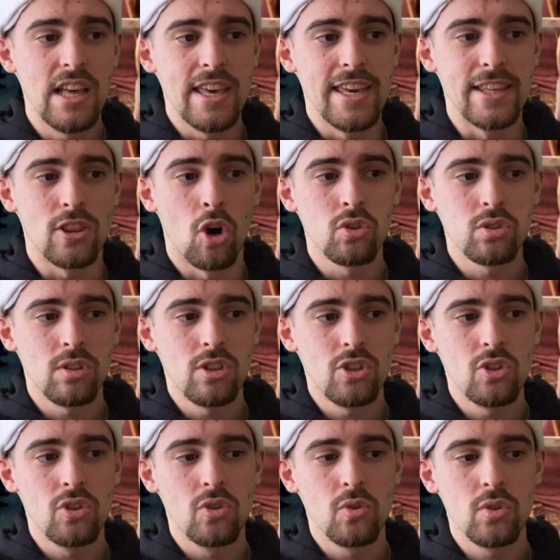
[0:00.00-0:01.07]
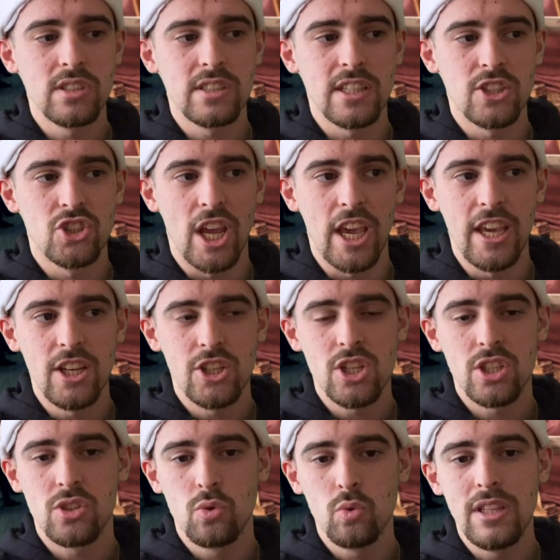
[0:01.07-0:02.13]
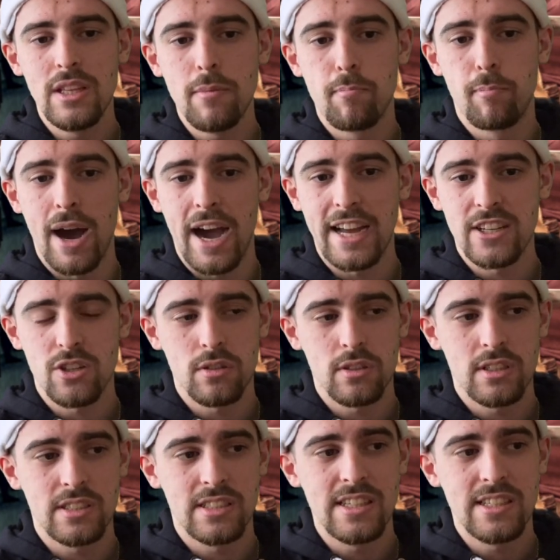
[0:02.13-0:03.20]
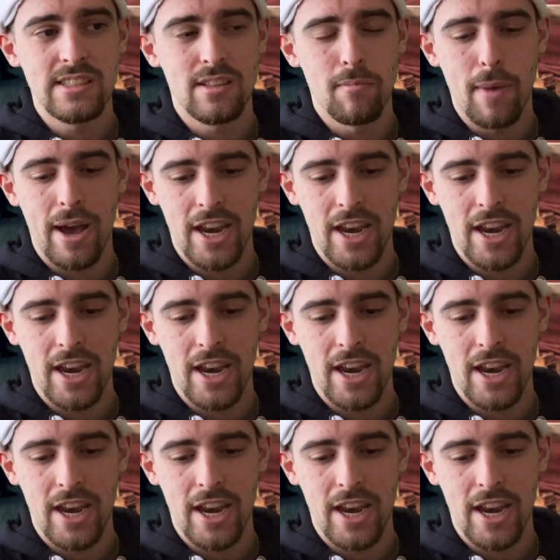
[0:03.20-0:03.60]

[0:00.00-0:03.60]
it also introduced changes to the badge system,